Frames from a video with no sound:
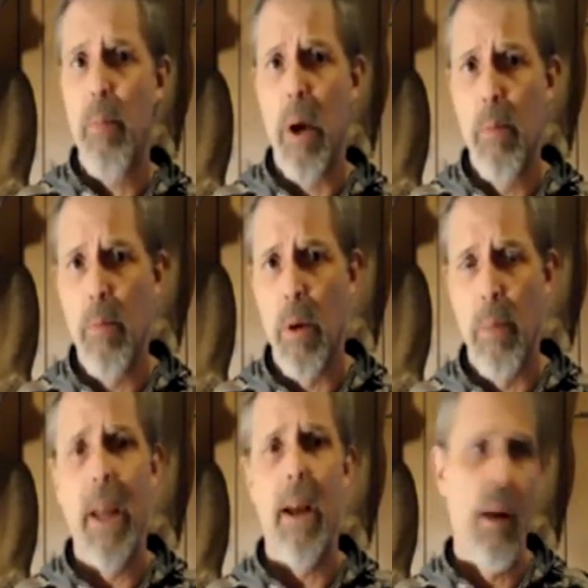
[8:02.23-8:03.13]
I'm
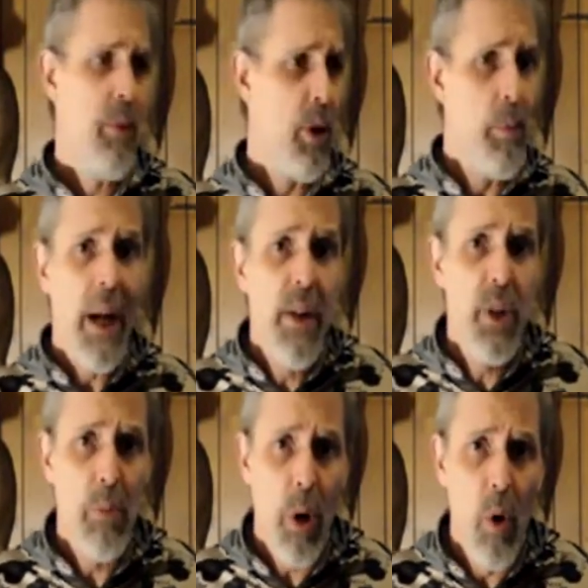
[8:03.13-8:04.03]
an
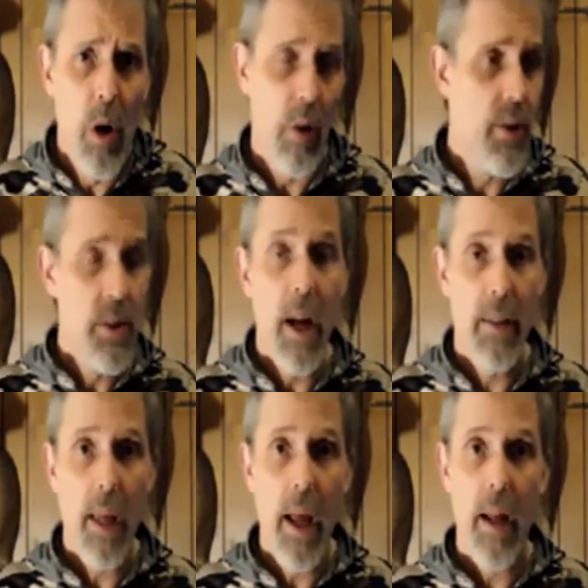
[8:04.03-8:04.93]
amazing bow hunter. It's not
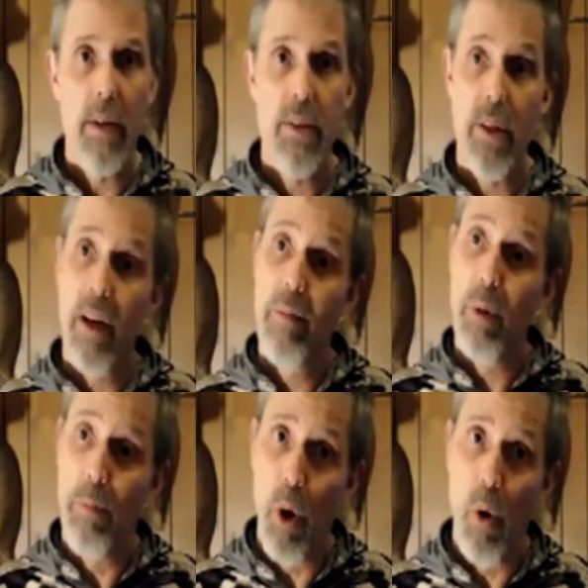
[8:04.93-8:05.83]
that. It's that I've been
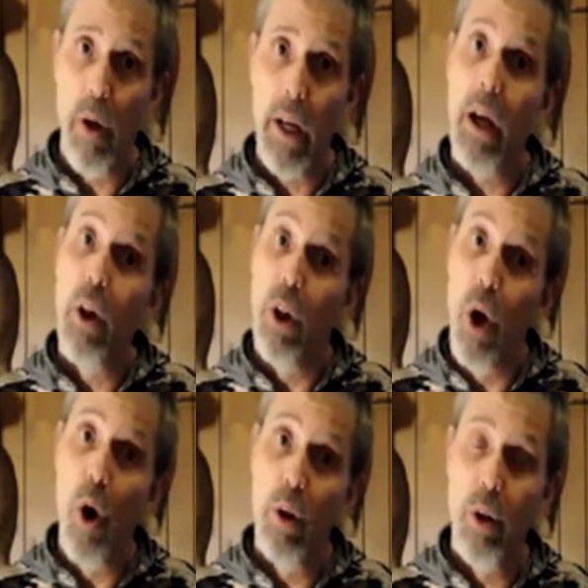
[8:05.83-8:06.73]
bow hunting a
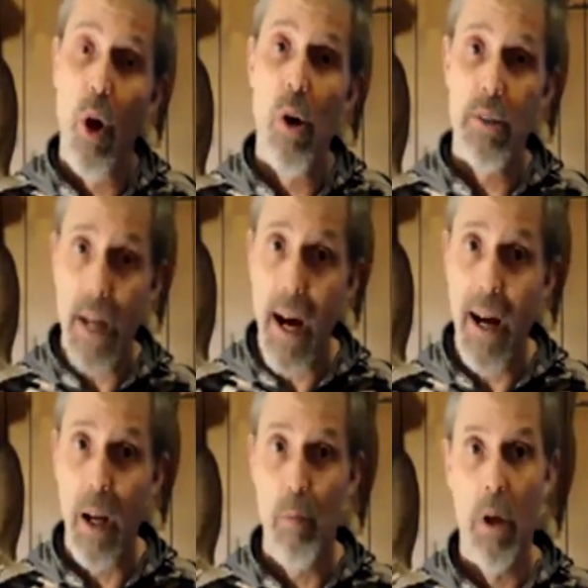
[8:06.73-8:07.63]
long, long
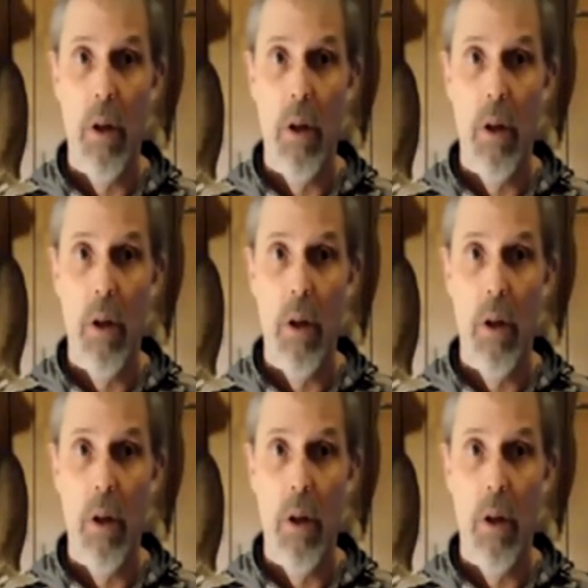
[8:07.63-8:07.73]
time.